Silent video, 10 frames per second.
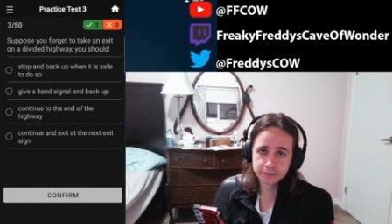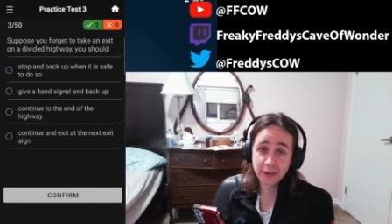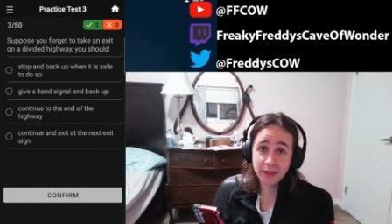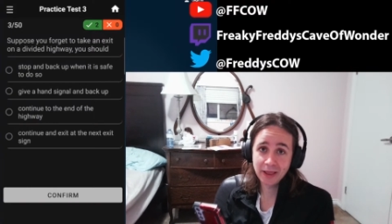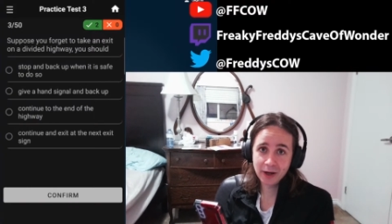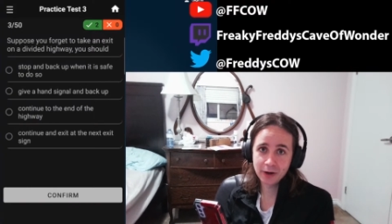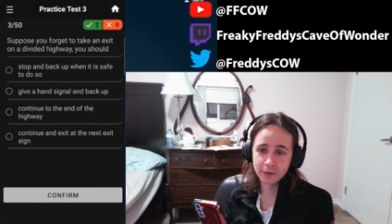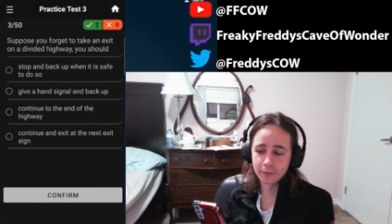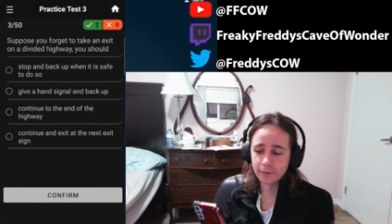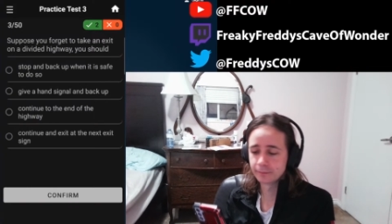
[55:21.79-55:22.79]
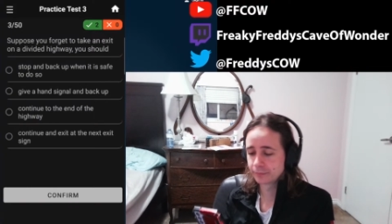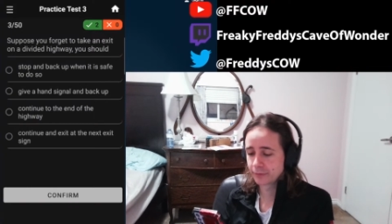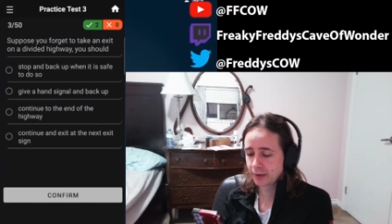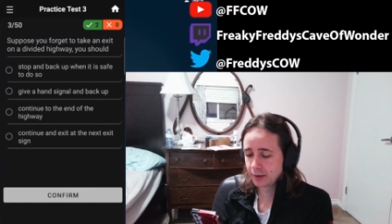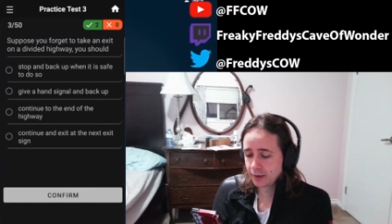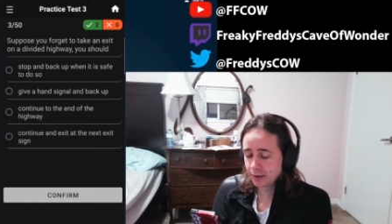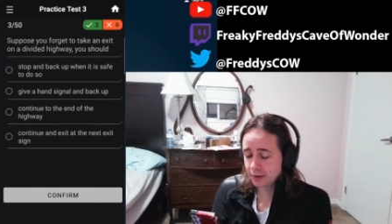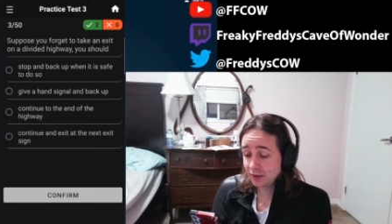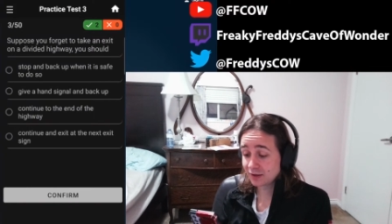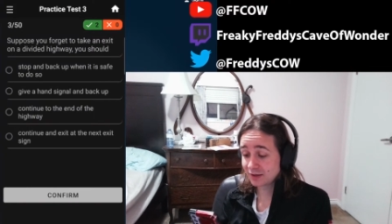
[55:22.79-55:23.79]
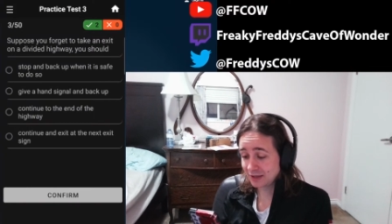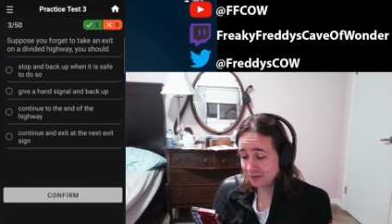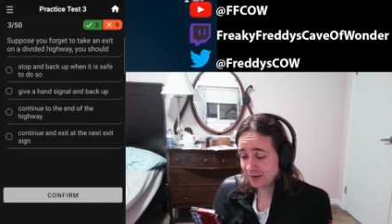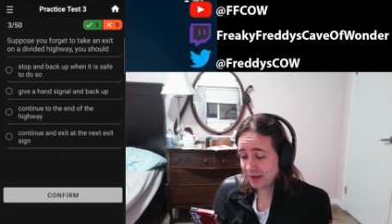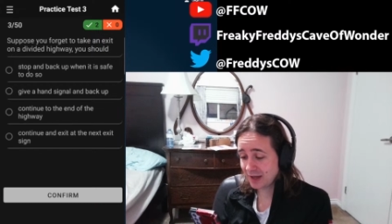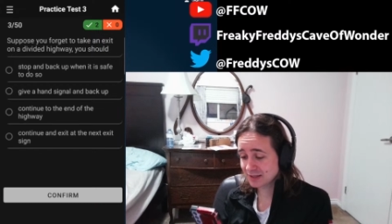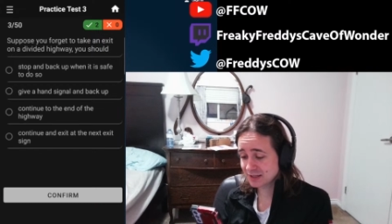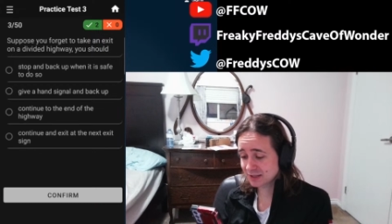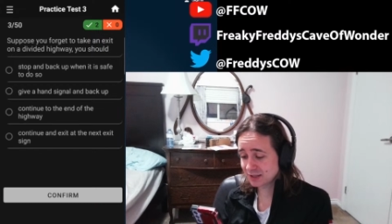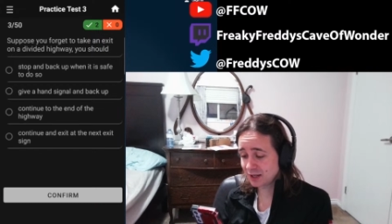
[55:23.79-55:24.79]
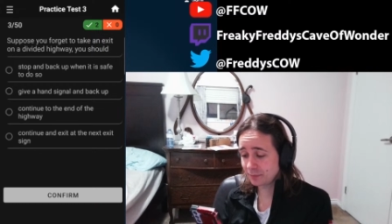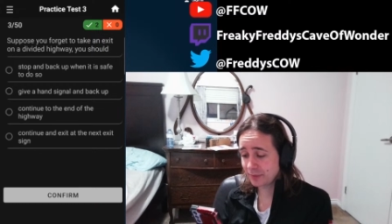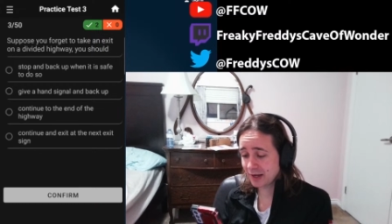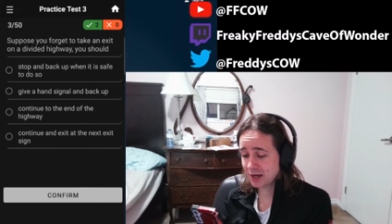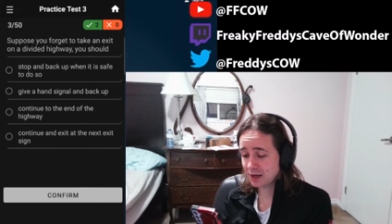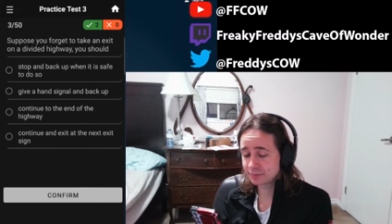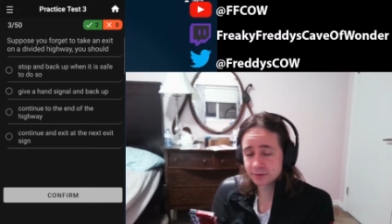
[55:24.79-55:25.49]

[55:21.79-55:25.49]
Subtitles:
No. Give a hand signal and back up.